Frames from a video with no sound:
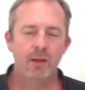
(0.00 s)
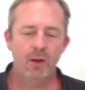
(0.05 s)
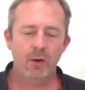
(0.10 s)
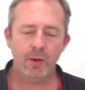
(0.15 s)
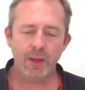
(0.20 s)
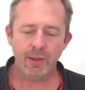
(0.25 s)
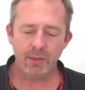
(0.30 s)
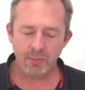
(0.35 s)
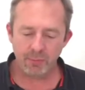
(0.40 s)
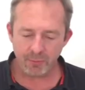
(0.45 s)

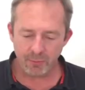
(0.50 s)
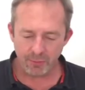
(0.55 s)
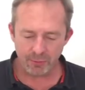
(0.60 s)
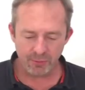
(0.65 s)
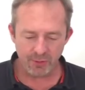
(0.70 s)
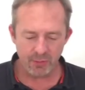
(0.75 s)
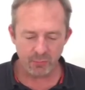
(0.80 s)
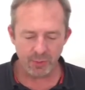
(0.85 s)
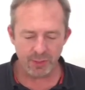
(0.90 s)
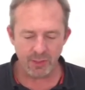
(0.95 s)
Okay, the
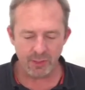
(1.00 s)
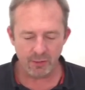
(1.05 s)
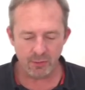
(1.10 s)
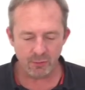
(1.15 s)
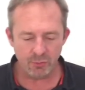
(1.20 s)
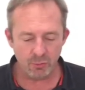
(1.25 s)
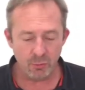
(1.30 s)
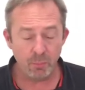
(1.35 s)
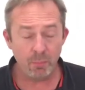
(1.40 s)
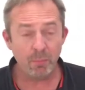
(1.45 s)
first thing we need to
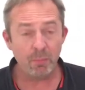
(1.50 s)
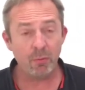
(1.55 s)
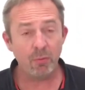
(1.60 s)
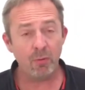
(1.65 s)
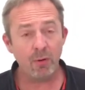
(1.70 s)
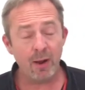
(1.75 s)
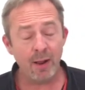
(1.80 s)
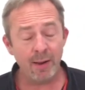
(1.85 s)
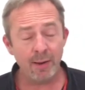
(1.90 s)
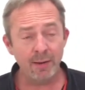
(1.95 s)
do
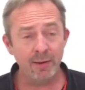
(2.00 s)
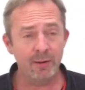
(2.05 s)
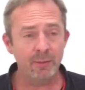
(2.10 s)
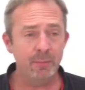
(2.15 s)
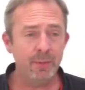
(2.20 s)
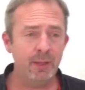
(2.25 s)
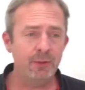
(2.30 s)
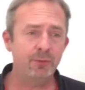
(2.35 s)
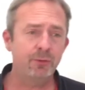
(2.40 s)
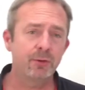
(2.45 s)
prior to
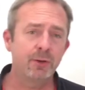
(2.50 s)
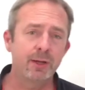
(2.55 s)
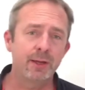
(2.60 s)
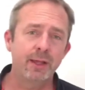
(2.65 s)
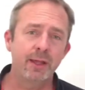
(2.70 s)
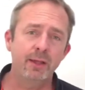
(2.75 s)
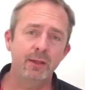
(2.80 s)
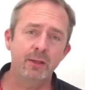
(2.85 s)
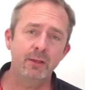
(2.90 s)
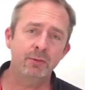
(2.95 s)
measuring
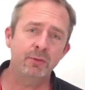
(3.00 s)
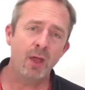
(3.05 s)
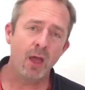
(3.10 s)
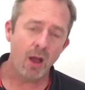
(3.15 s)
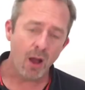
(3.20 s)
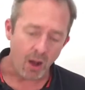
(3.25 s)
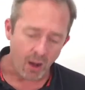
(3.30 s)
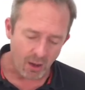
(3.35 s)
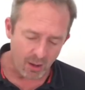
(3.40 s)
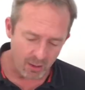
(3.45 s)
is
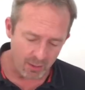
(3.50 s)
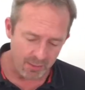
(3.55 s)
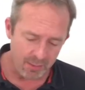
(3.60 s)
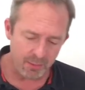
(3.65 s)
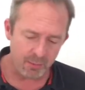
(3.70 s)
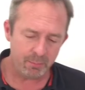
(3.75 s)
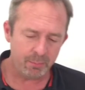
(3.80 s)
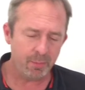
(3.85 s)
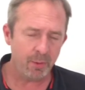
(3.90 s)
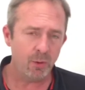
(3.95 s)
on
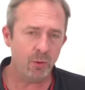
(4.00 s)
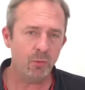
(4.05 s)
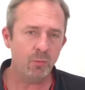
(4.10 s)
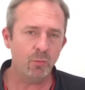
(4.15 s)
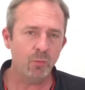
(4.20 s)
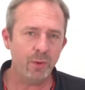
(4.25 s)
the boat,